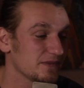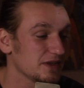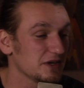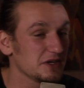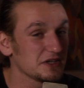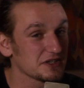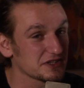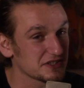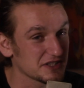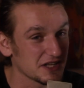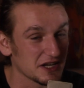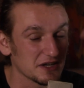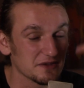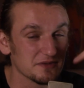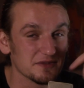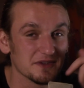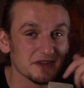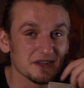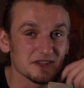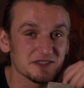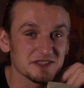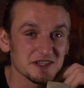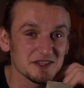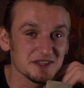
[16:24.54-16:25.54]
sound
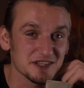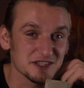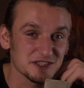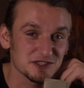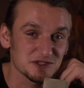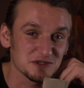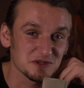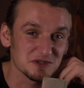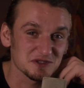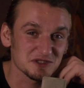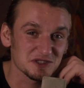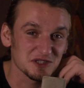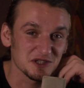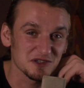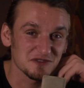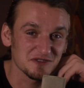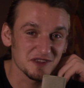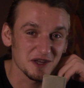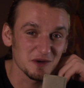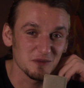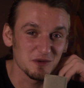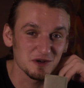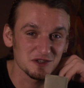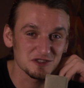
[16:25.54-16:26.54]
next door. So if
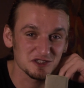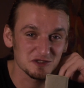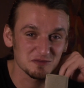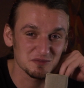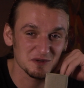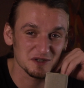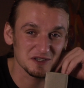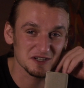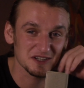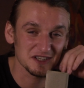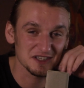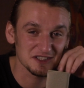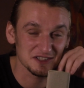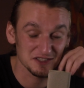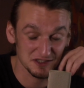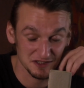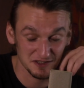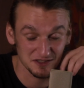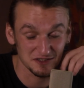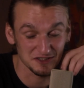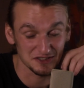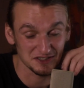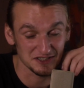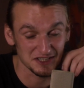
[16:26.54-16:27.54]
they watch this podcast,
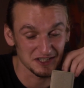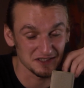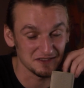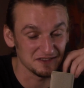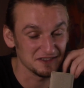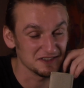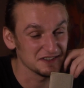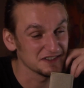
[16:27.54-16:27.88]
you sound.